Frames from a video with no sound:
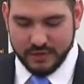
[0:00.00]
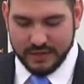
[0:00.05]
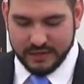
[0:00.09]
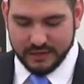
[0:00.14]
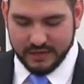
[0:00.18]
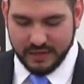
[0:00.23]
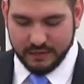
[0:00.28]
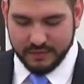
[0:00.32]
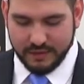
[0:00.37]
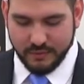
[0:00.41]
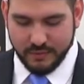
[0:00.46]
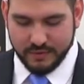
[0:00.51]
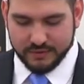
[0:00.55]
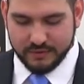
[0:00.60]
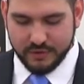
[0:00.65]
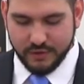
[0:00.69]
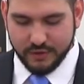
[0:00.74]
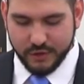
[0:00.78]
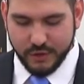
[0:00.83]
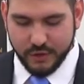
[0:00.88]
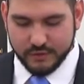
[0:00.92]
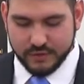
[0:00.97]
there was
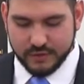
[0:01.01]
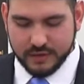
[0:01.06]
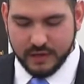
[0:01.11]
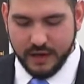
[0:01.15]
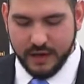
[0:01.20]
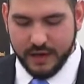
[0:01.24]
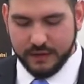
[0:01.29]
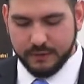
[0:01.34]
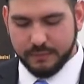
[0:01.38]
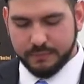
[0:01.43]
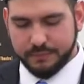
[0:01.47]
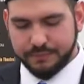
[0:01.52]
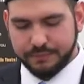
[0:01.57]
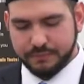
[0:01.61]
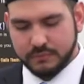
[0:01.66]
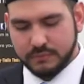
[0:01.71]
no user guide.